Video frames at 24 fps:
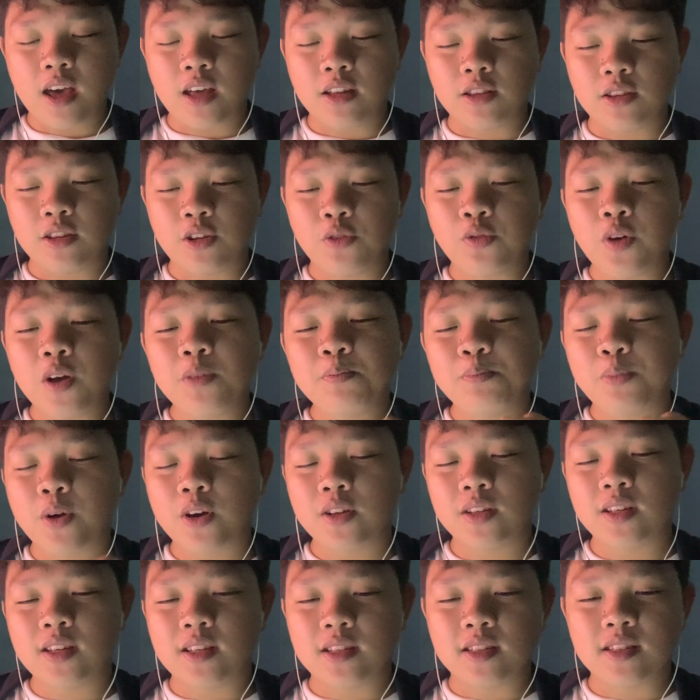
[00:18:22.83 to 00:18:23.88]
the fun
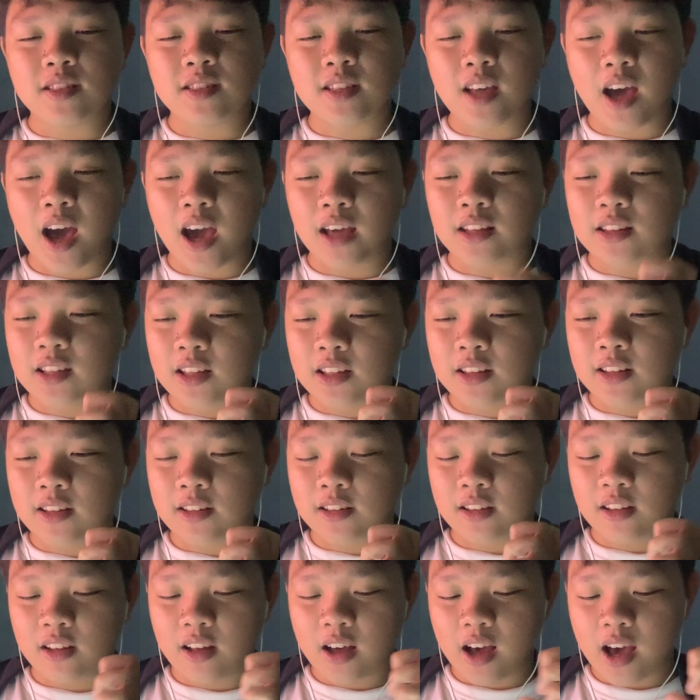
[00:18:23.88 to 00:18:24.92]
part is I did
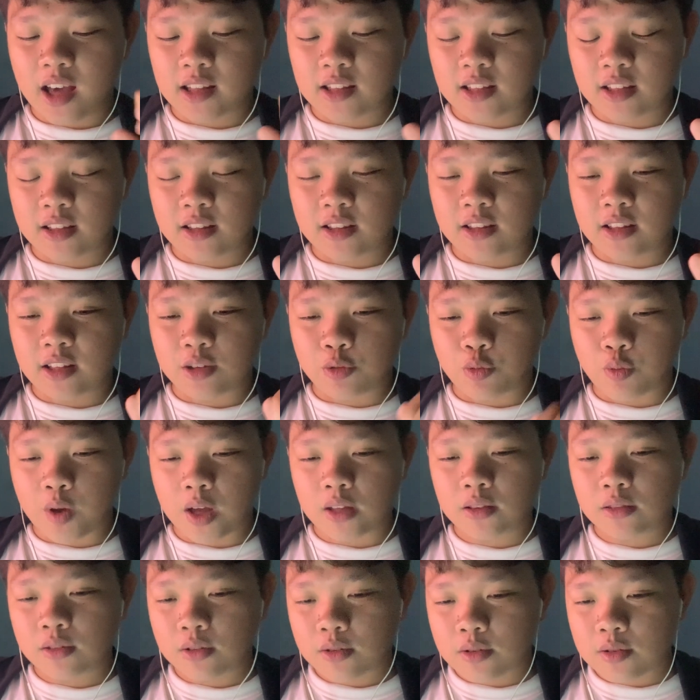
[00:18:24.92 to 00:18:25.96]
the
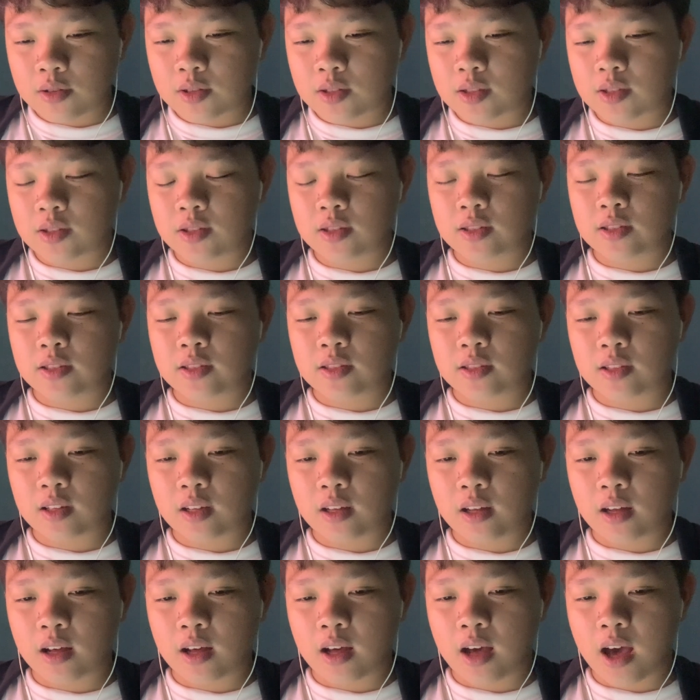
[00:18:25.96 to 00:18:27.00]
renders.
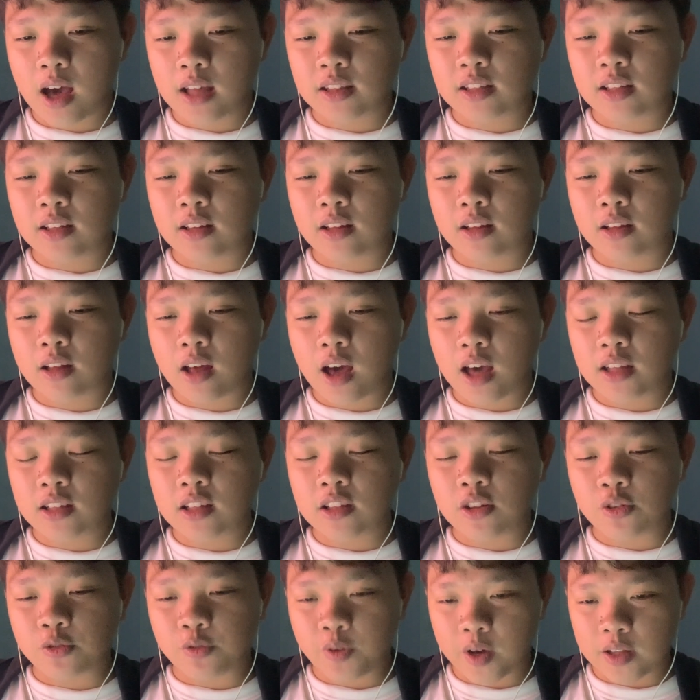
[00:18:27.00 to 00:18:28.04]
I did
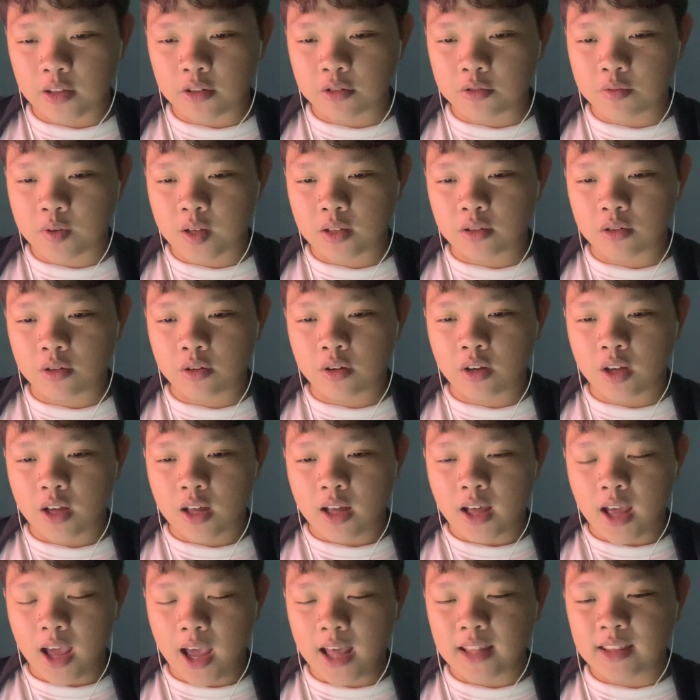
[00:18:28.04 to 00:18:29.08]
the final render
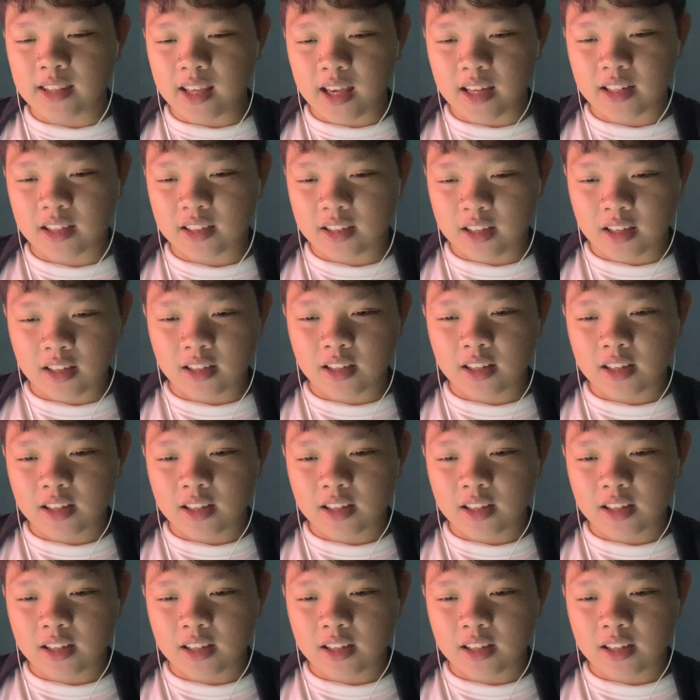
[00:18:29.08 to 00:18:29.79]
and the editing